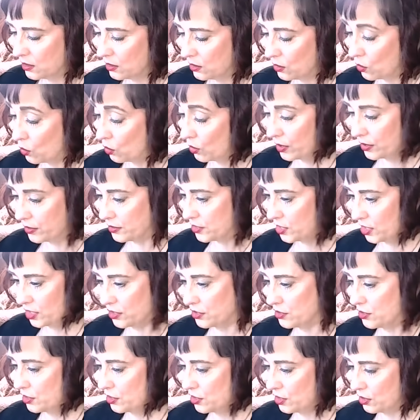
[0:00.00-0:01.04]
or
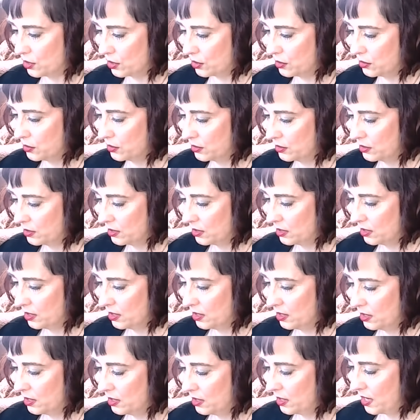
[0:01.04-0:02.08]
just you,
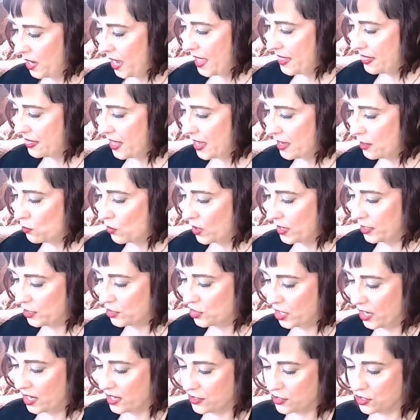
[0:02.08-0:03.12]
and they want a
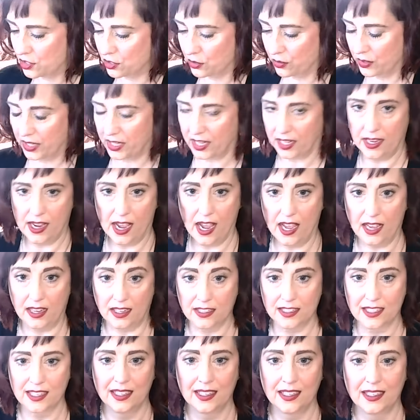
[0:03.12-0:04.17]
chance to
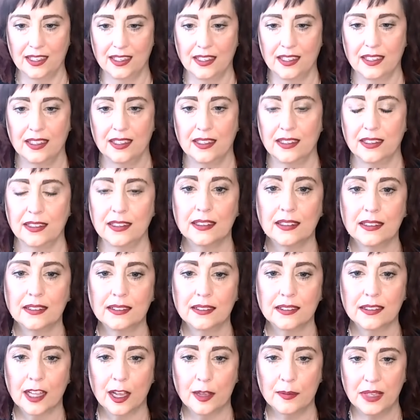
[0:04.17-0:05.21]
reconnect.
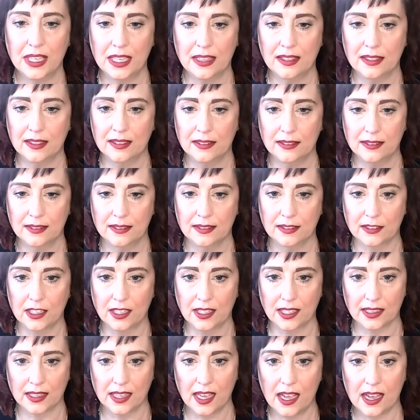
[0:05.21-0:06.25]
I mean, look
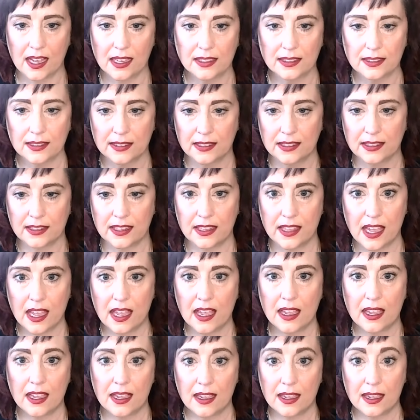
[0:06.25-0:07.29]
at that.
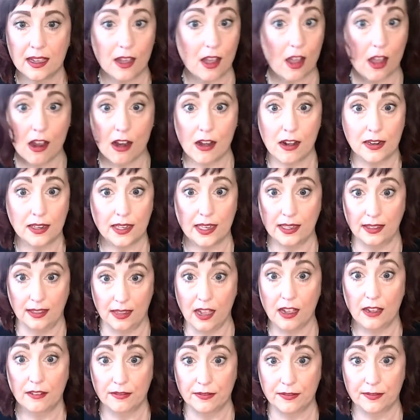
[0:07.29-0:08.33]
They are in
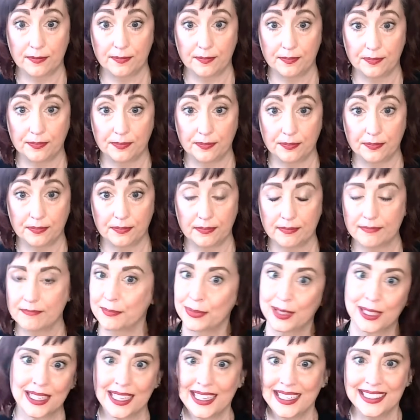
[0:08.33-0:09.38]
love.
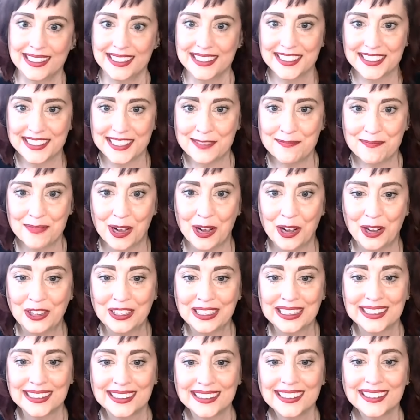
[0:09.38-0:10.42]
Plain and simple.
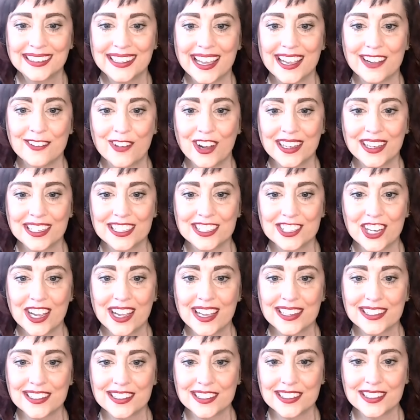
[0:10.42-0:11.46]
They want a
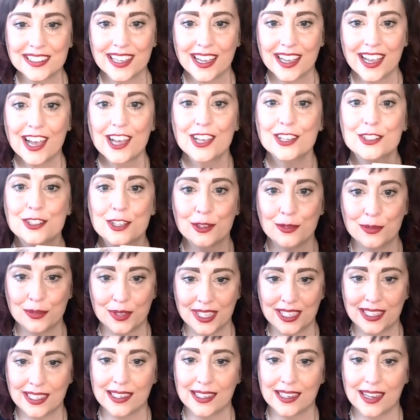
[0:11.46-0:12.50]
chance to
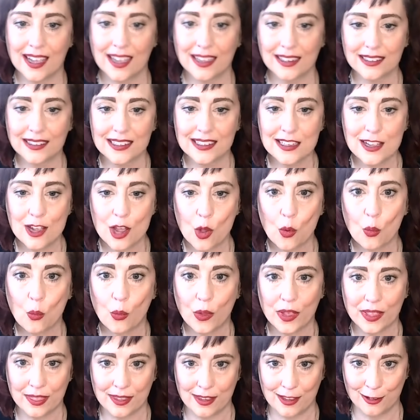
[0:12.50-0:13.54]
reconnect
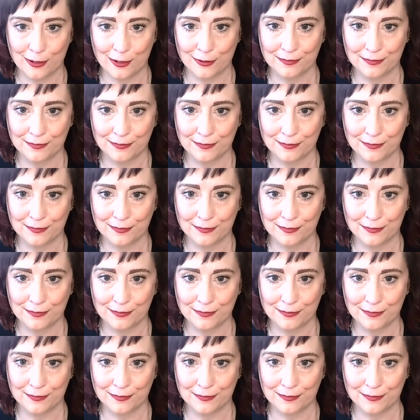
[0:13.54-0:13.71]
with you.